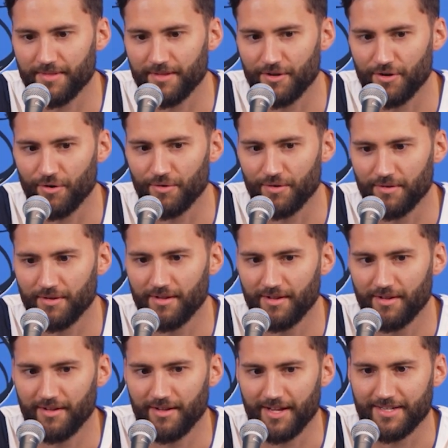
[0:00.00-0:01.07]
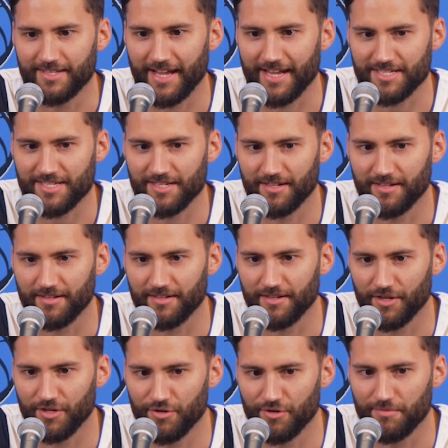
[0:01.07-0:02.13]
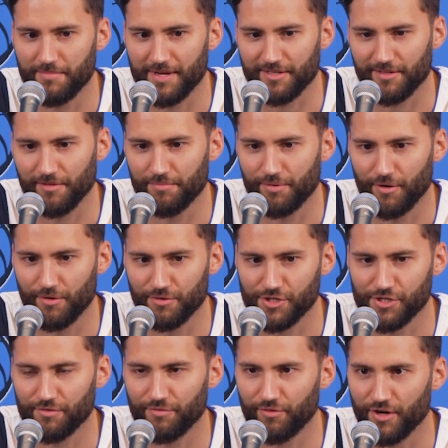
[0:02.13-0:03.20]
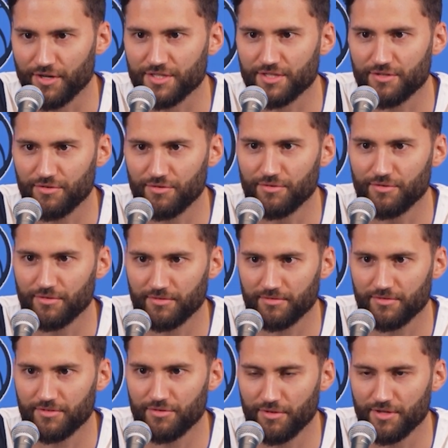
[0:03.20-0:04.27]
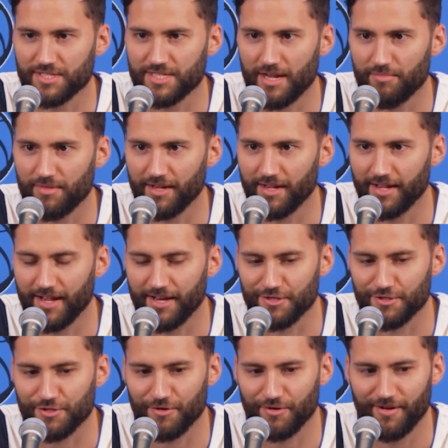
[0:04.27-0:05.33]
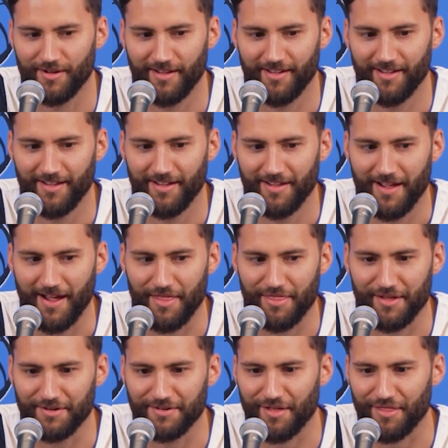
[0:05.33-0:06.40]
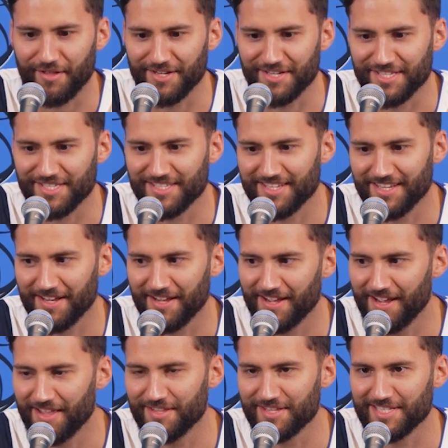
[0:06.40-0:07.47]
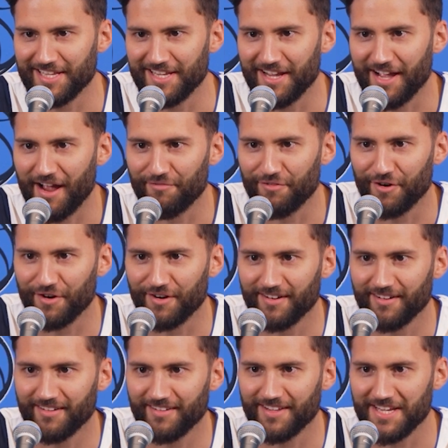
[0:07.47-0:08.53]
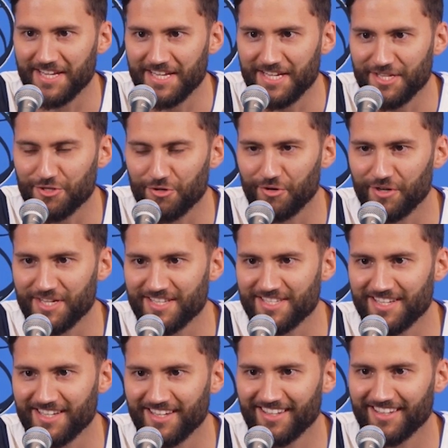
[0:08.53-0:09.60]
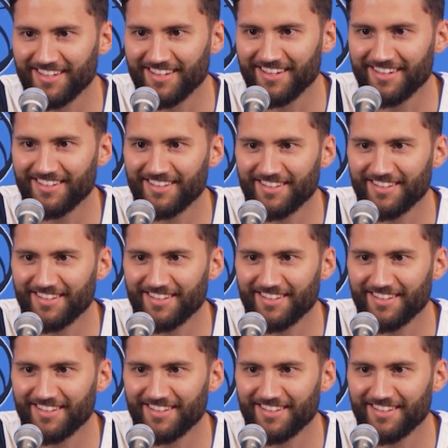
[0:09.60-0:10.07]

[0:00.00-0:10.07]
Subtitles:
you know, it takes a good mental approach for us to do the same thing again. So I think nothing is in this league ever ease or easy. Yeah,